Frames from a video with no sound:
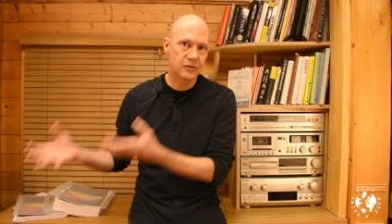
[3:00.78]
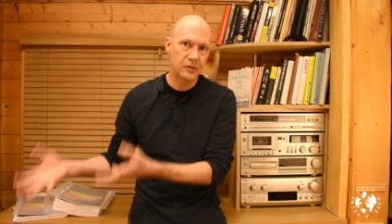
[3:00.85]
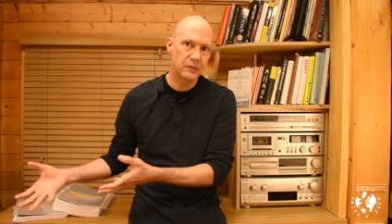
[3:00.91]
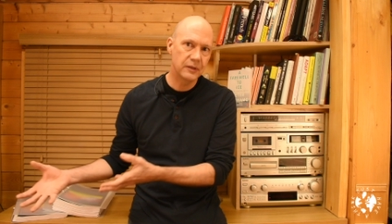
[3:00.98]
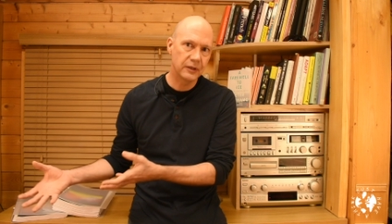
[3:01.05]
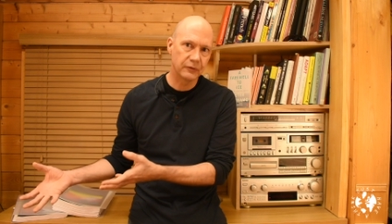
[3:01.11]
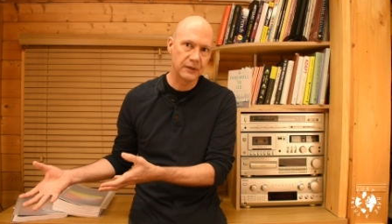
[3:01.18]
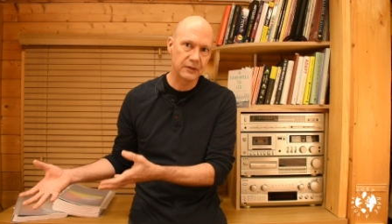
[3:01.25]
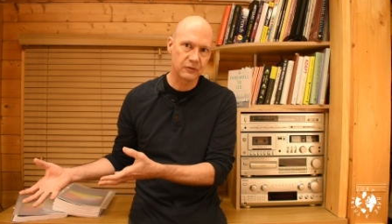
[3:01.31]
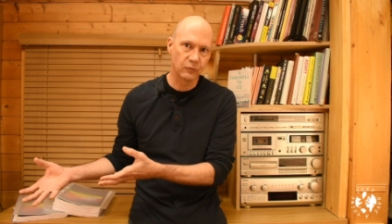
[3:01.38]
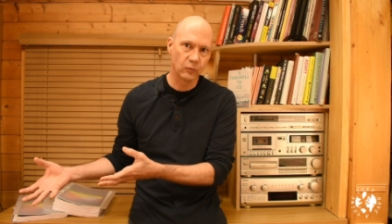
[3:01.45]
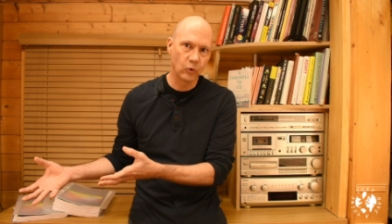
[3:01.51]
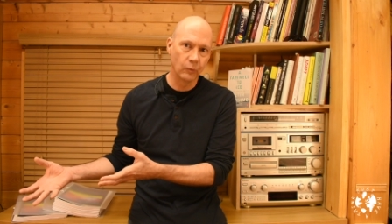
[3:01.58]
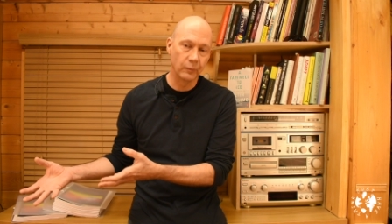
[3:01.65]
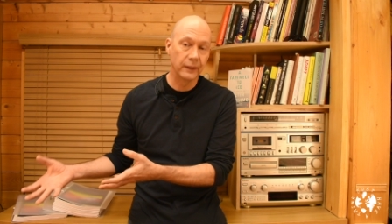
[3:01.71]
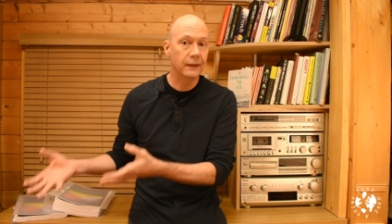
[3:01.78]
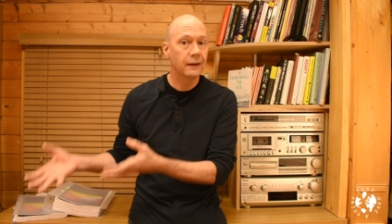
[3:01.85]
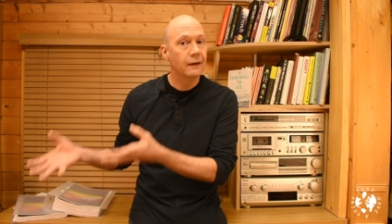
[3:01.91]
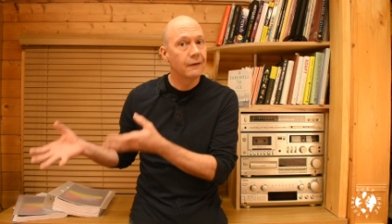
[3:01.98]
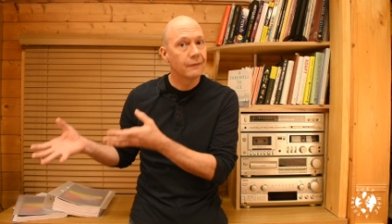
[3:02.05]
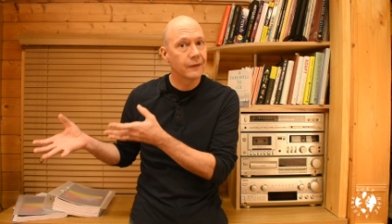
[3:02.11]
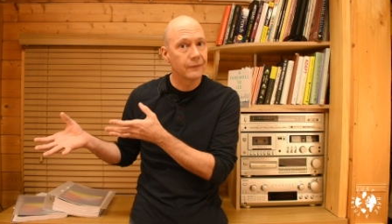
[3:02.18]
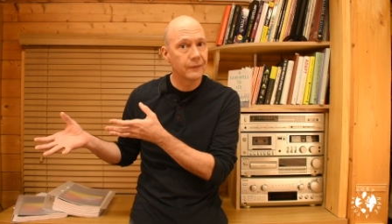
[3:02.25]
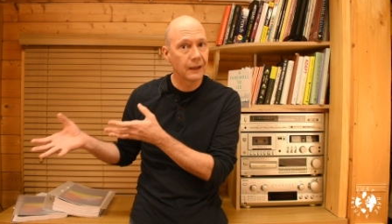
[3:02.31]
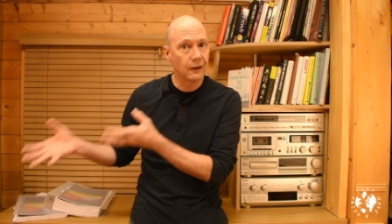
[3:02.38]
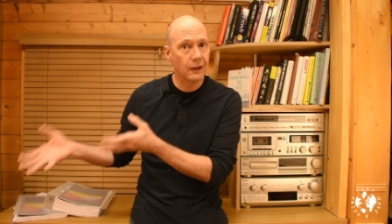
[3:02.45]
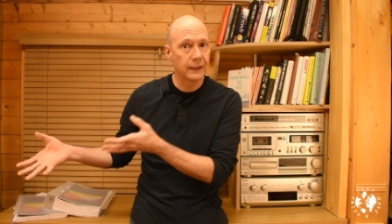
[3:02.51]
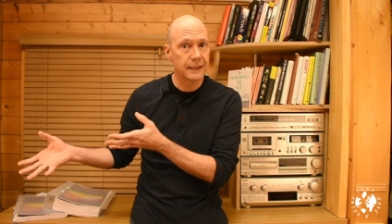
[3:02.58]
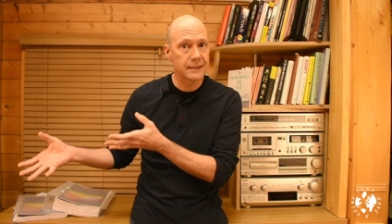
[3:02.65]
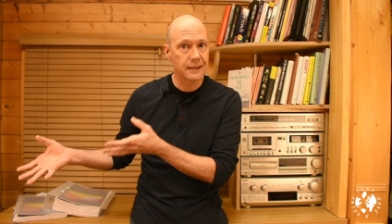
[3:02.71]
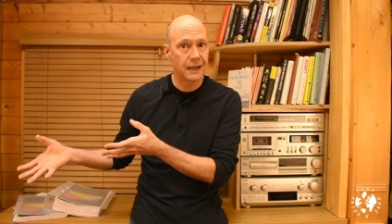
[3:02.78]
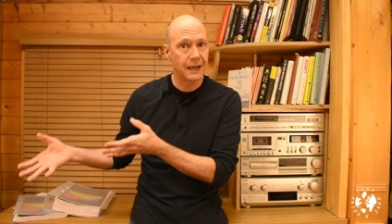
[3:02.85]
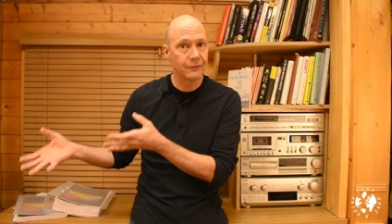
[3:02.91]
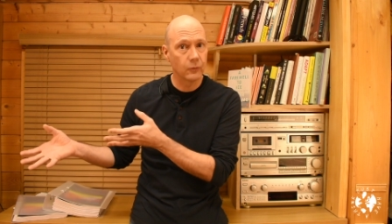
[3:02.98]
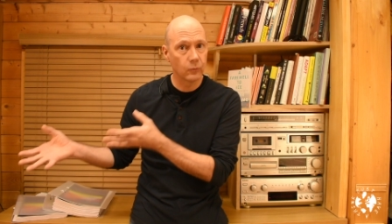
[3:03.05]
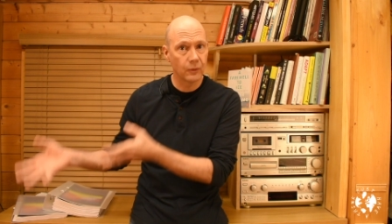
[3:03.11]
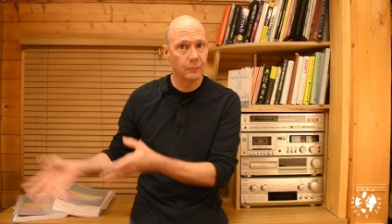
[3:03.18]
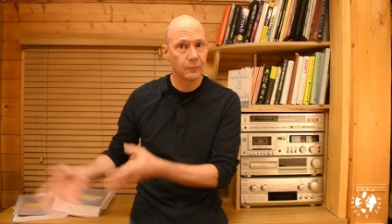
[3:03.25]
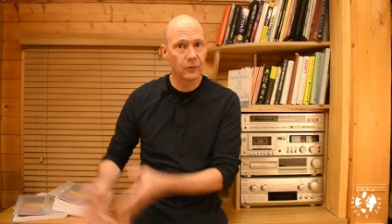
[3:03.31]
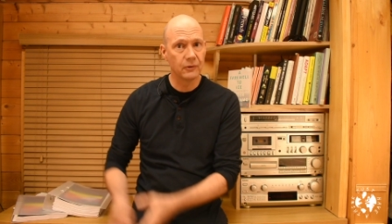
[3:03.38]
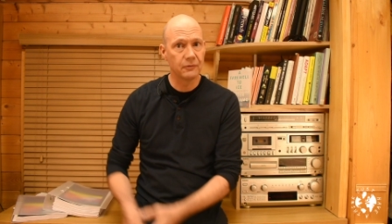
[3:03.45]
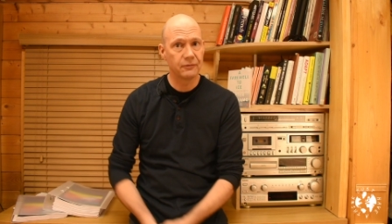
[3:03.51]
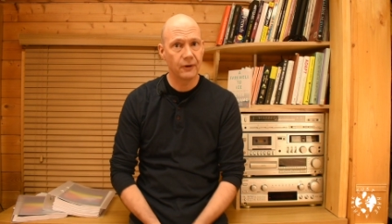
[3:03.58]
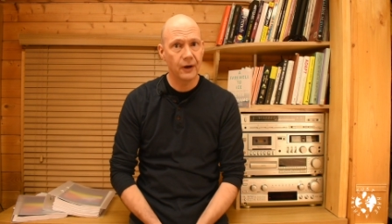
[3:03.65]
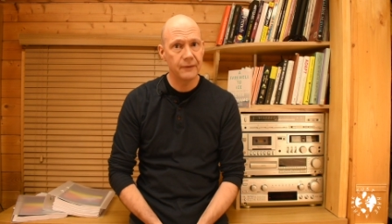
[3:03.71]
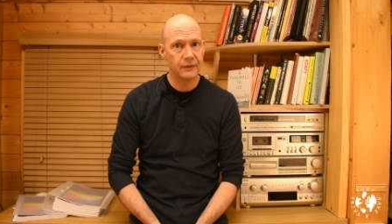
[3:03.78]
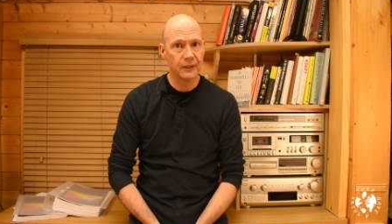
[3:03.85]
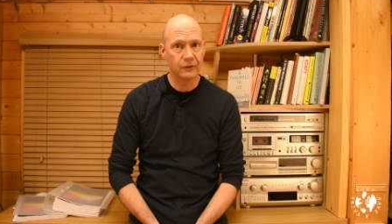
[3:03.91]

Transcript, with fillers: 2 degrees of warming than they're likely to have at 1.5